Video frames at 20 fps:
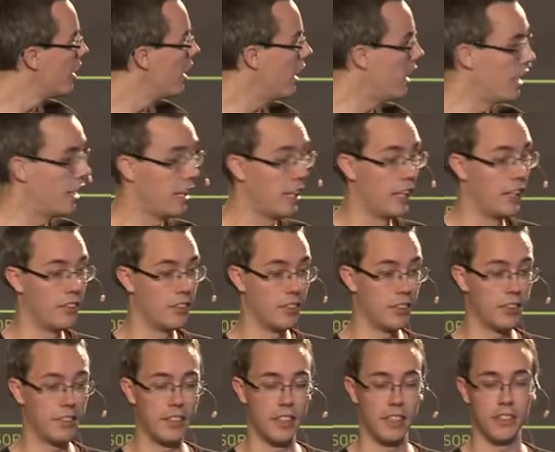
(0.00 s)

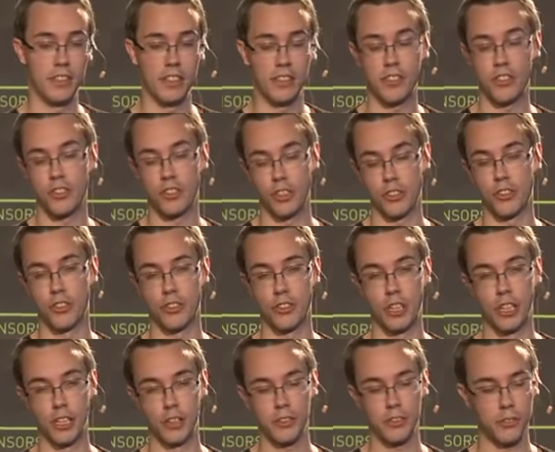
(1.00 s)
And this is just the
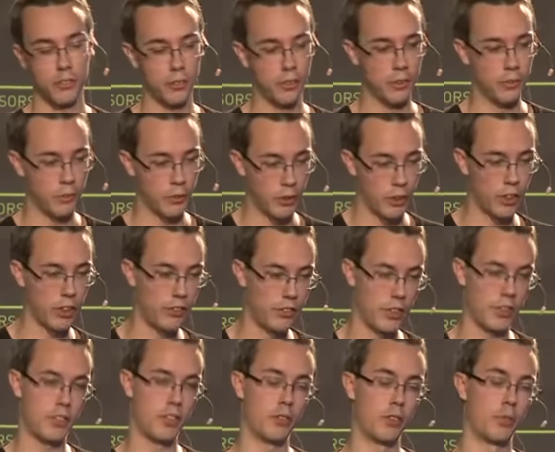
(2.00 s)
start. All of
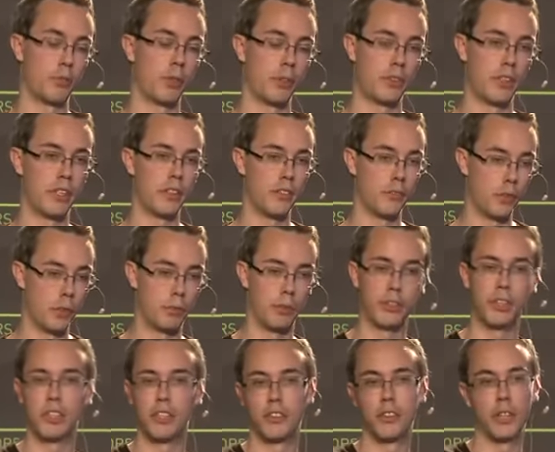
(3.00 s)
this that we put
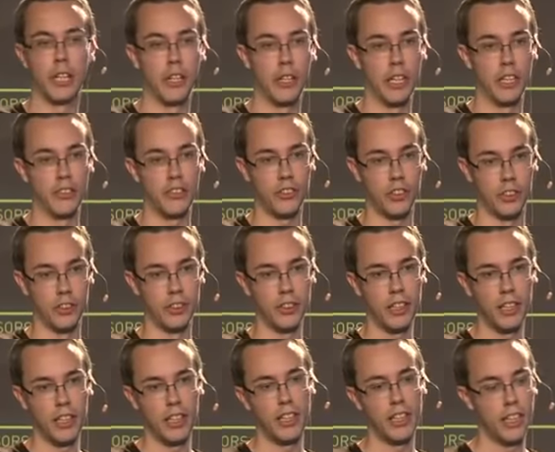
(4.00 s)
it into our engine,
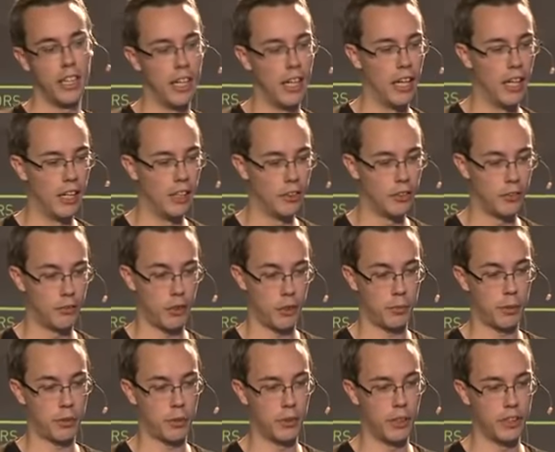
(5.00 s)
the
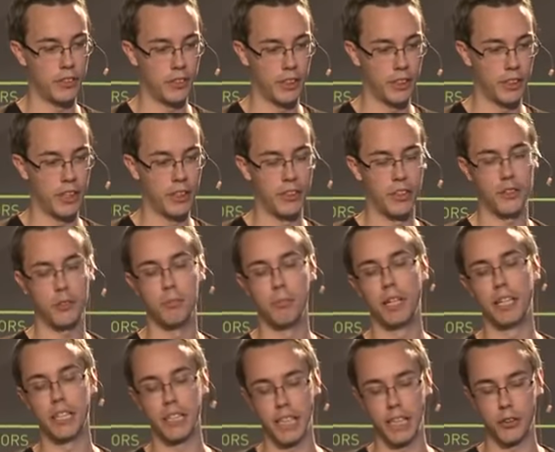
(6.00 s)
Frostbite 2 engine, and there's
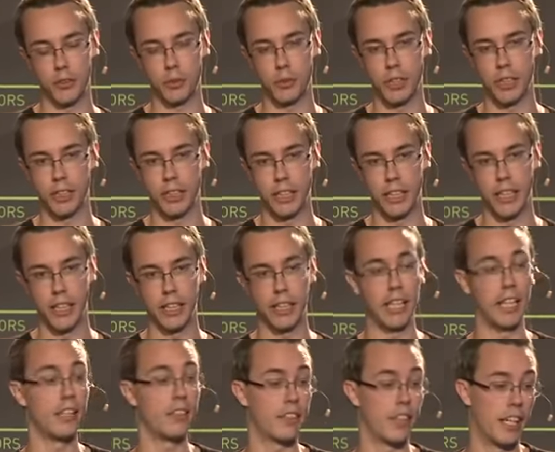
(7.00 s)
many games within EA
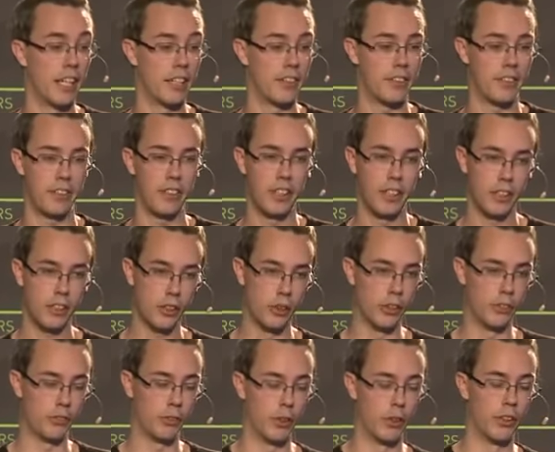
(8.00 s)
and DICE
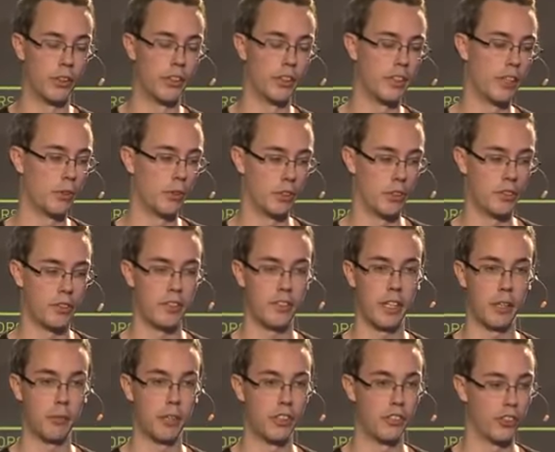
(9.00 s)
going forward that will use the
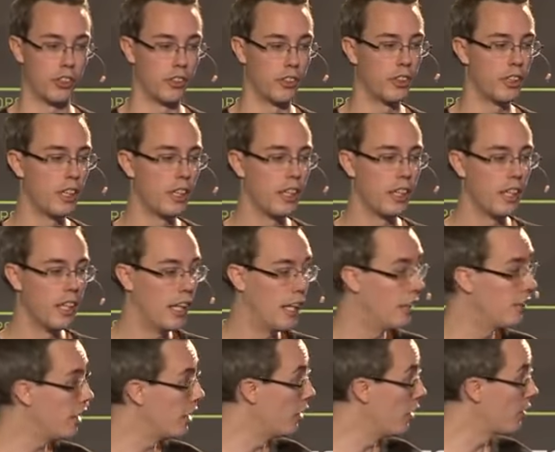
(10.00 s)
same engine.
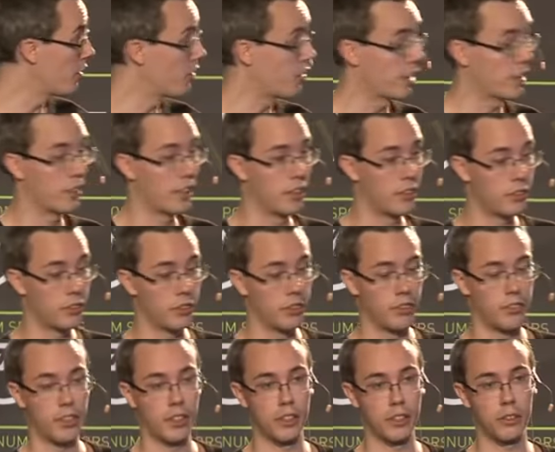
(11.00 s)
And I also think that
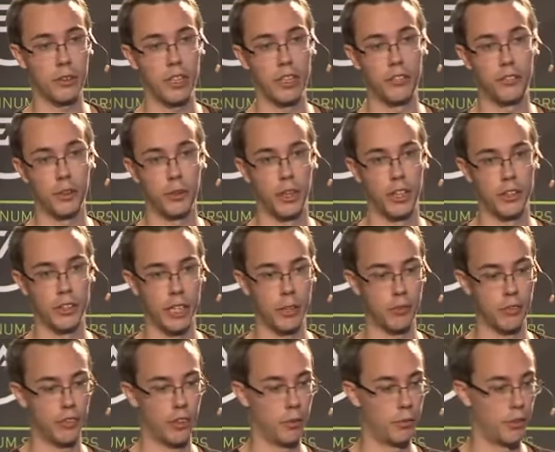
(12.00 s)
you'll see quite a few other
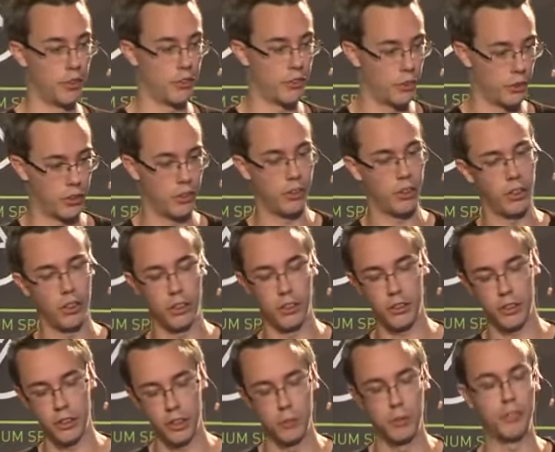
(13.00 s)
game developers sort of
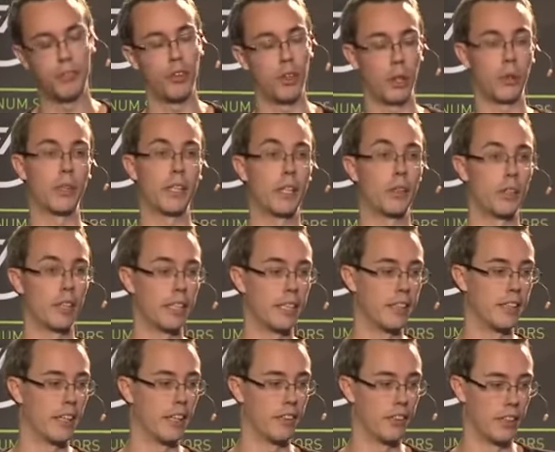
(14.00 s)
a little bit following our
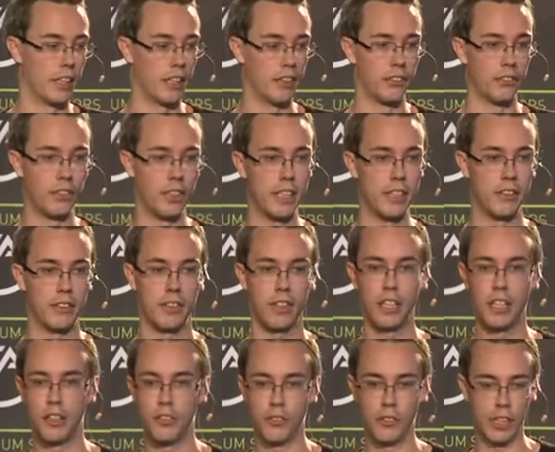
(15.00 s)
lead and release
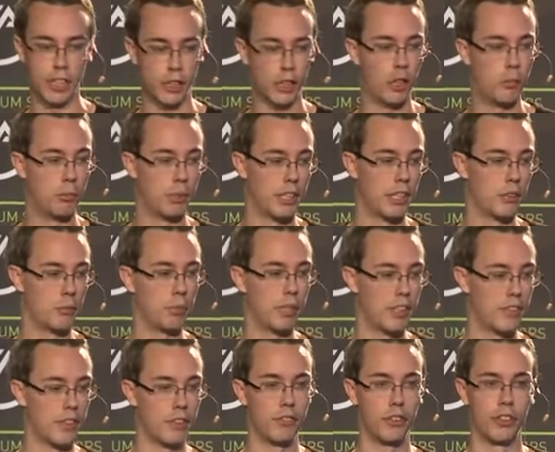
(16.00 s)
really competent
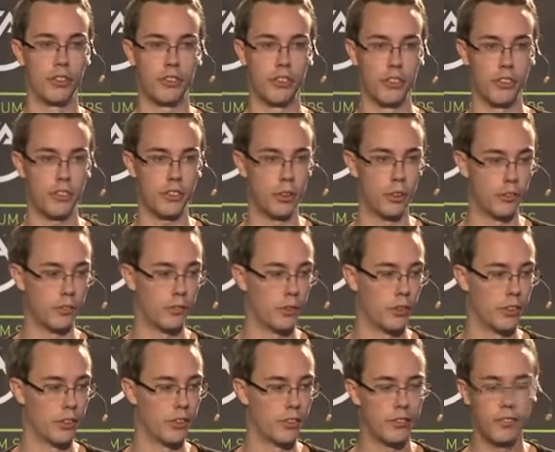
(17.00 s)
PC versions going
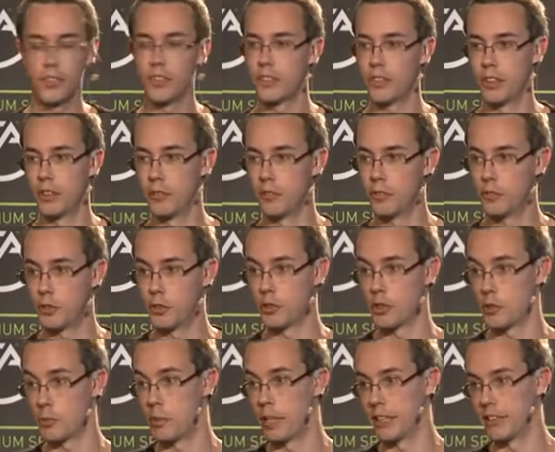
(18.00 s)
forward. So the
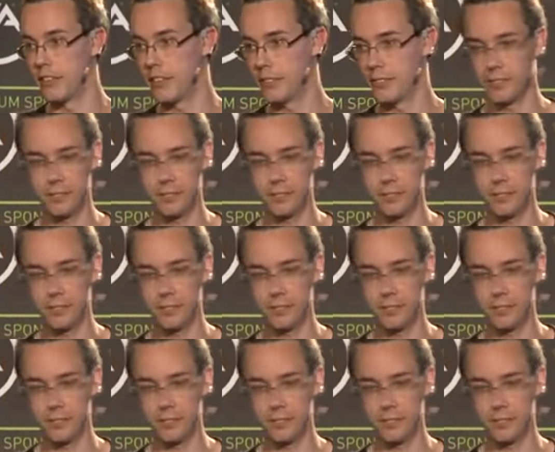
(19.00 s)
future is bright.